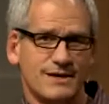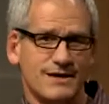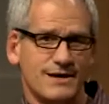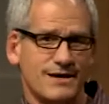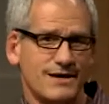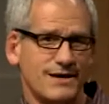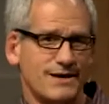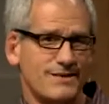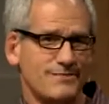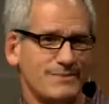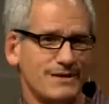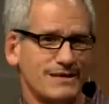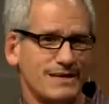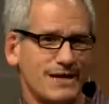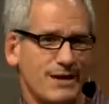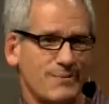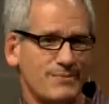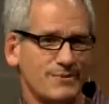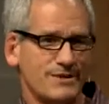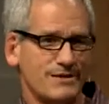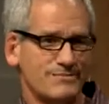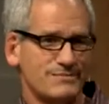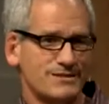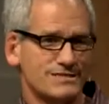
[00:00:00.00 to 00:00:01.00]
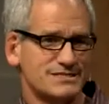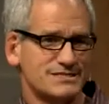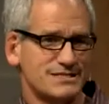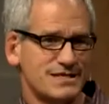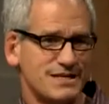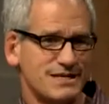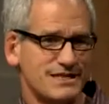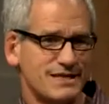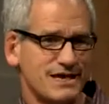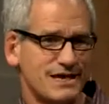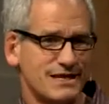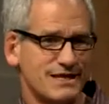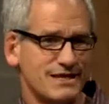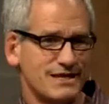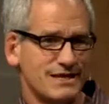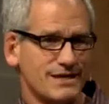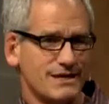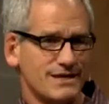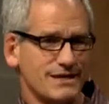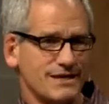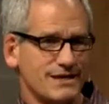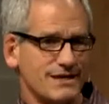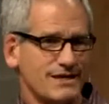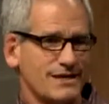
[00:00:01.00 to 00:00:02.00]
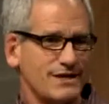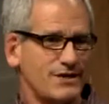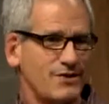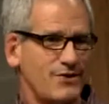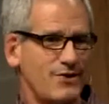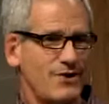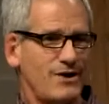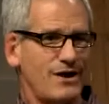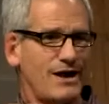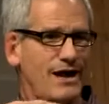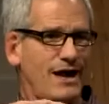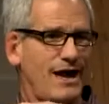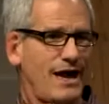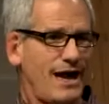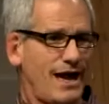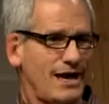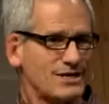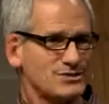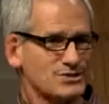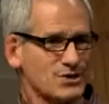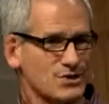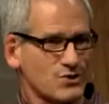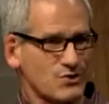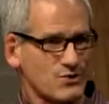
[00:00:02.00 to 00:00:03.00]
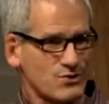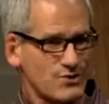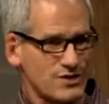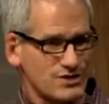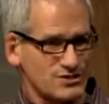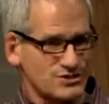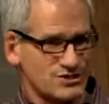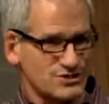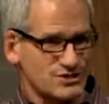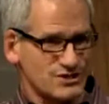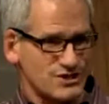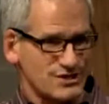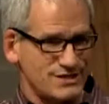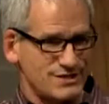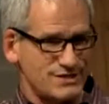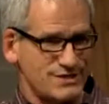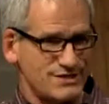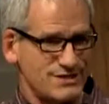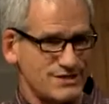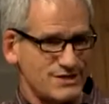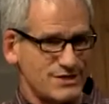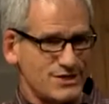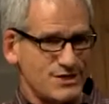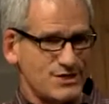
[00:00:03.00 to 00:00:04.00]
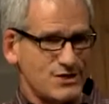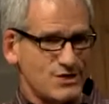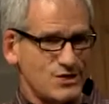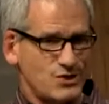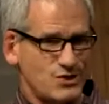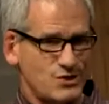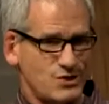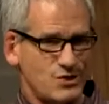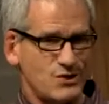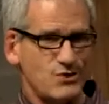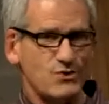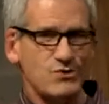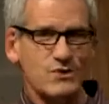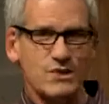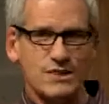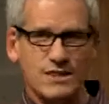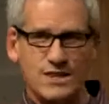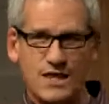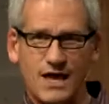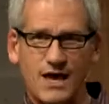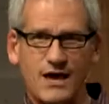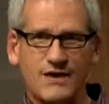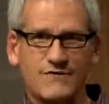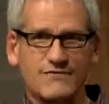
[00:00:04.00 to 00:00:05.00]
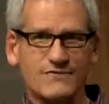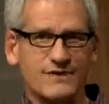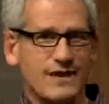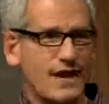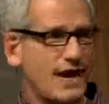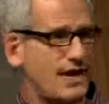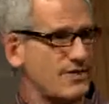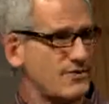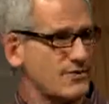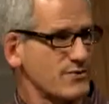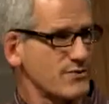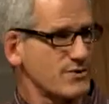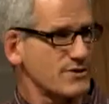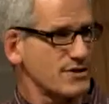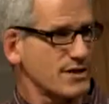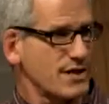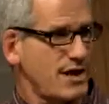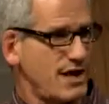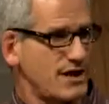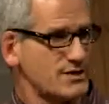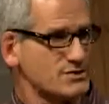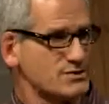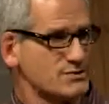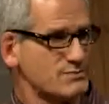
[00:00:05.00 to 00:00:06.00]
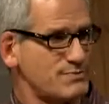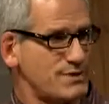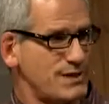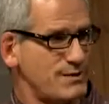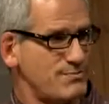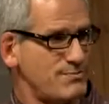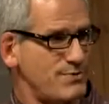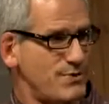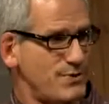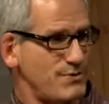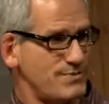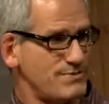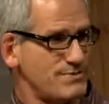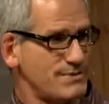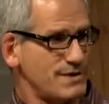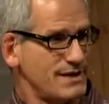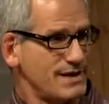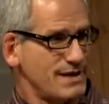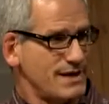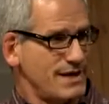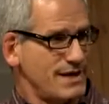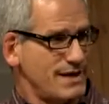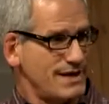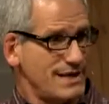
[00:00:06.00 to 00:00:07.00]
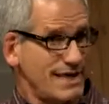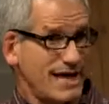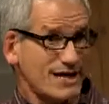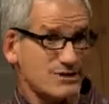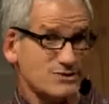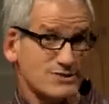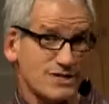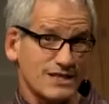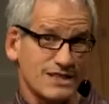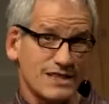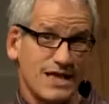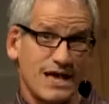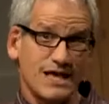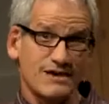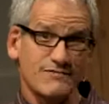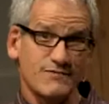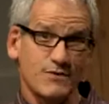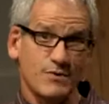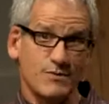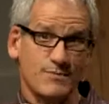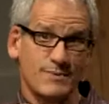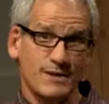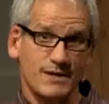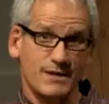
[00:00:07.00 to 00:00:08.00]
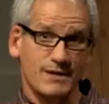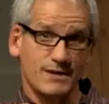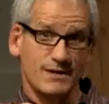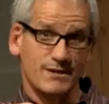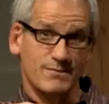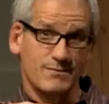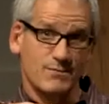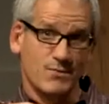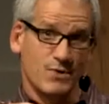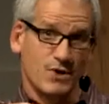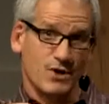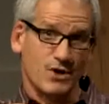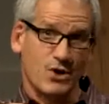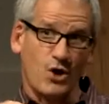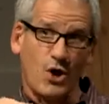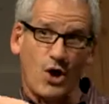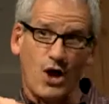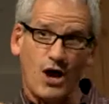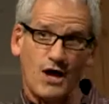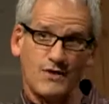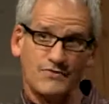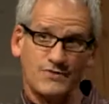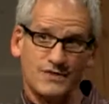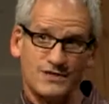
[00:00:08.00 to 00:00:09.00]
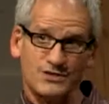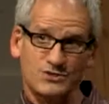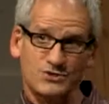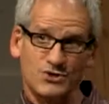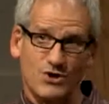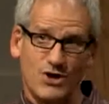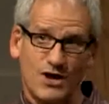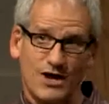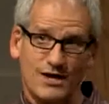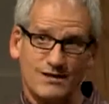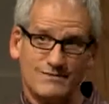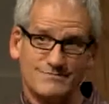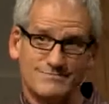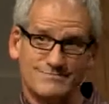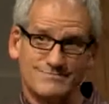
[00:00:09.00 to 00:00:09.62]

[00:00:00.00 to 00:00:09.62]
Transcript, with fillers: um, and helping them to see that, you know, as a Christian, you love gathering with God's people. And actually, a lot of it will be more caught than taught.